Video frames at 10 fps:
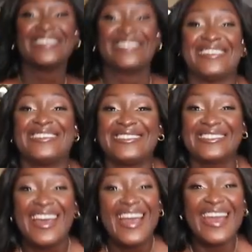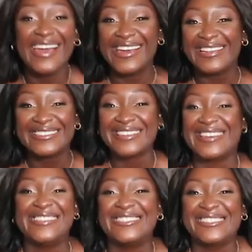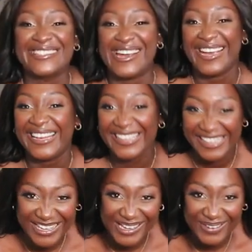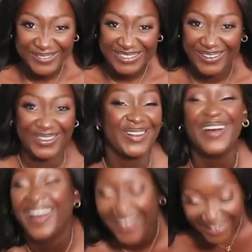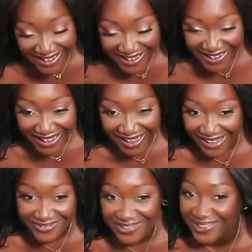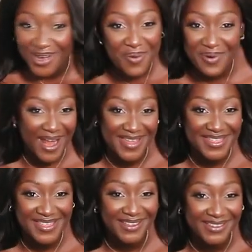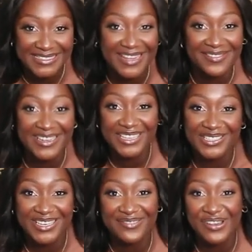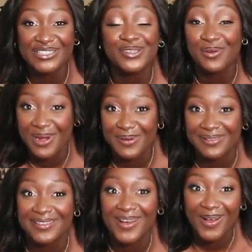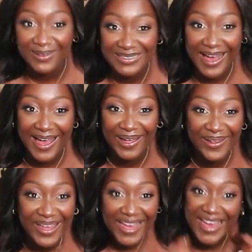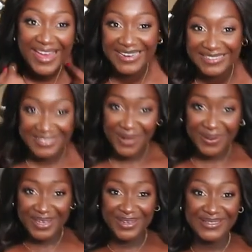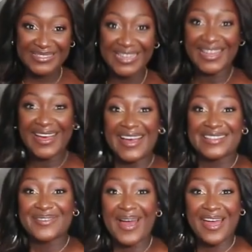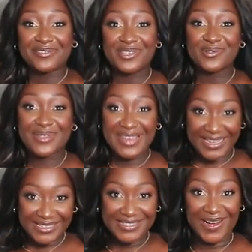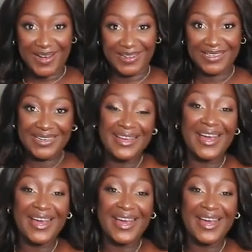This is insane cute. Oh, I have no breath because I've literally been screaming the whole time. It is so cute. So I have two things on.